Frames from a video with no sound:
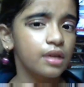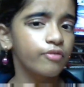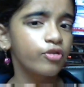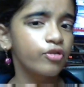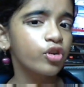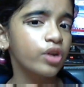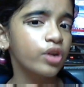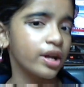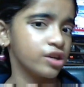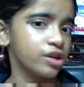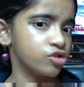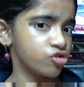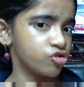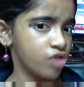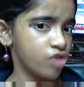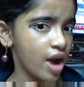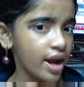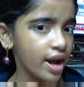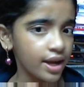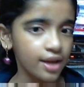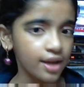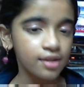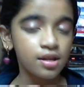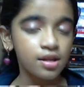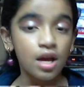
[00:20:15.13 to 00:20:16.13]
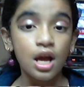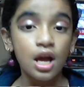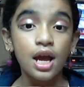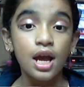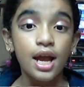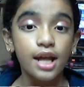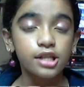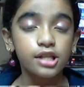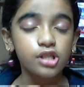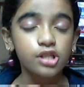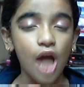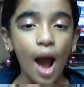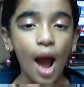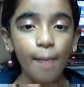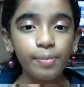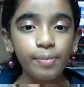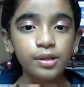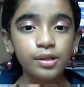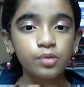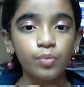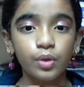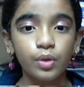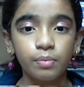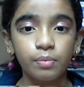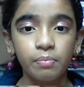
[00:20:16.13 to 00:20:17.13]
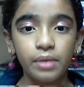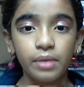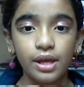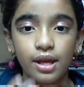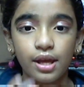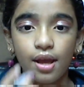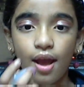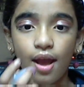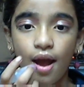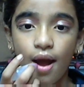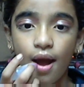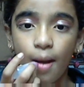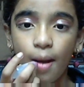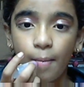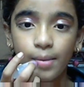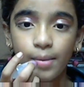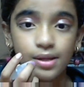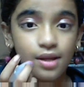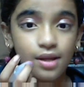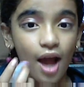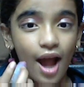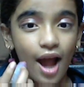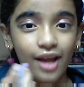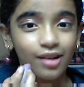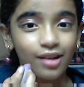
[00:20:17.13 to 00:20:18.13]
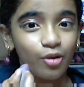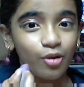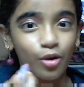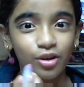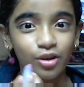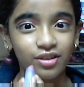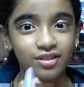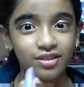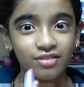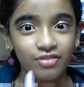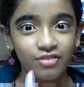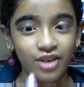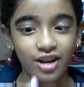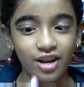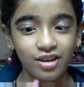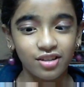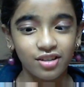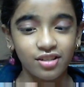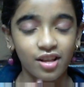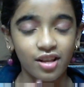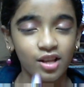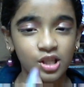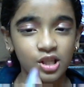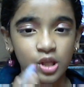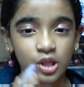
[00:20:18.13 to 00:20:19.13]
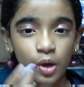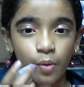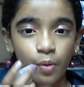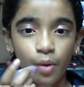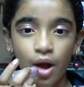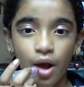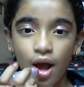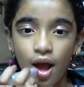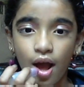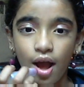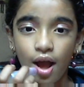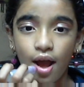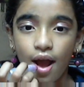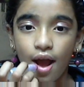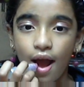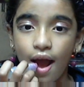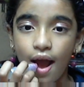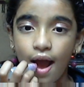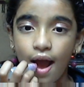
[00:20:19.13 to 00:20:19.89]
But if you can try it, it happens with me. But I don't really think so.